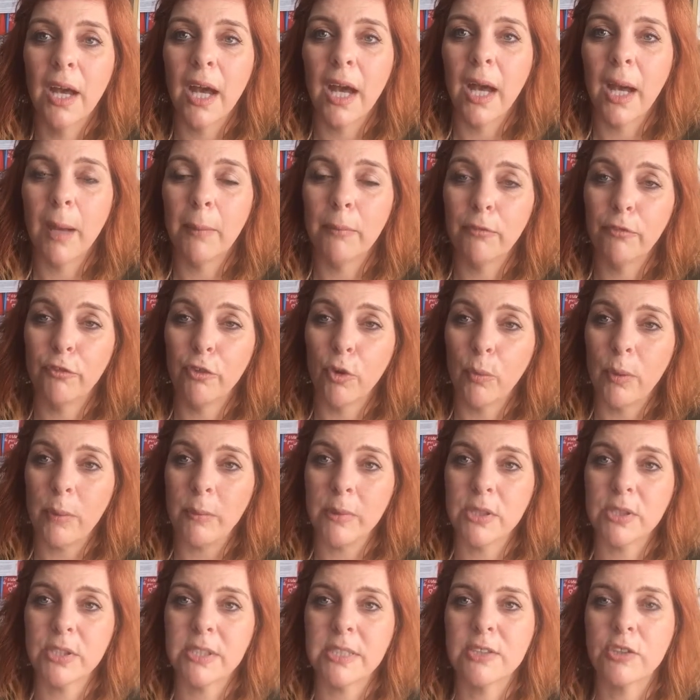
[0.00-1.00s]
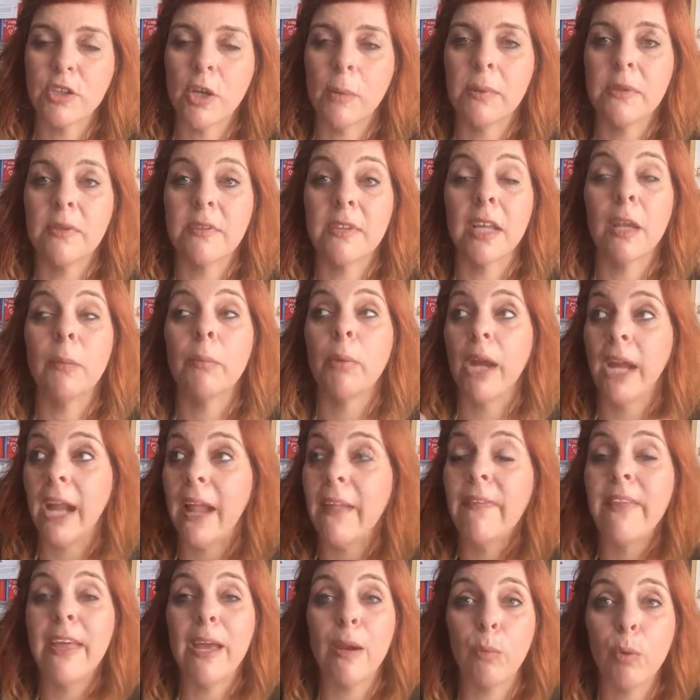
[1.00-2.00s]
um, for women to stop and celebrate
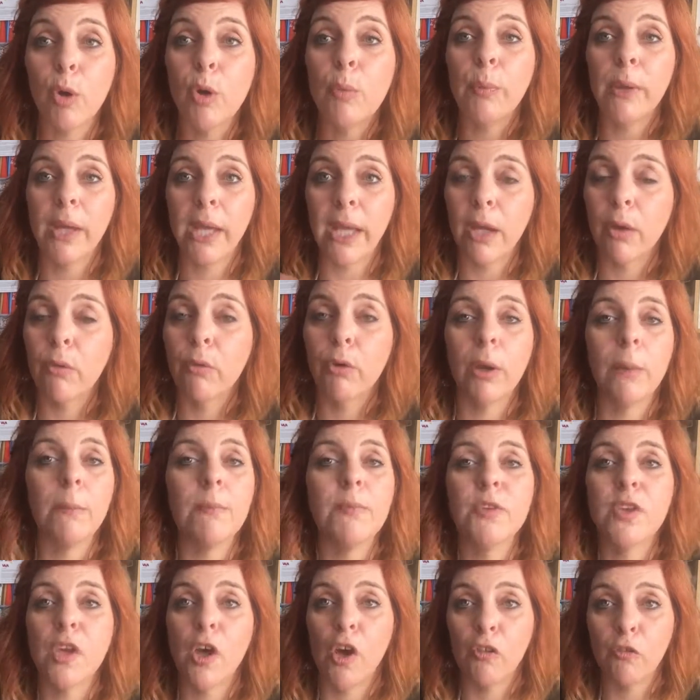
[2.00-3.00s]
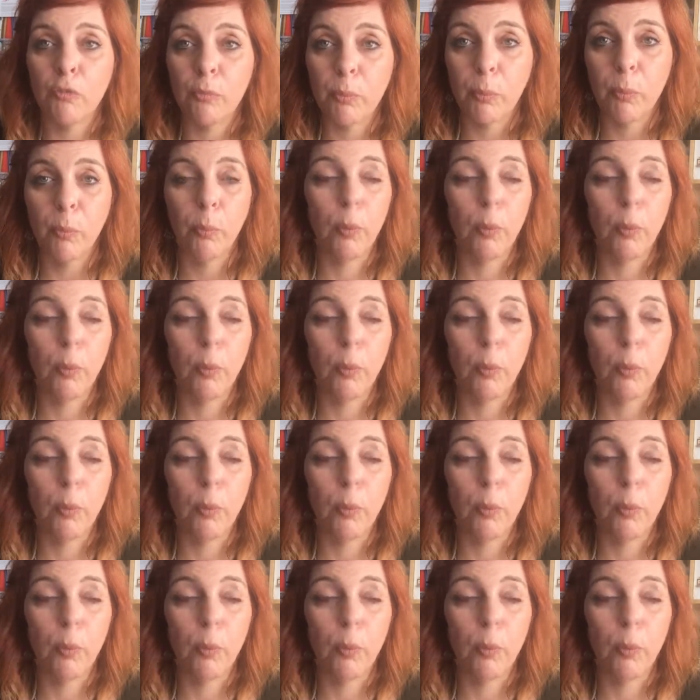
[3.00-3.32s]
and there will be groups of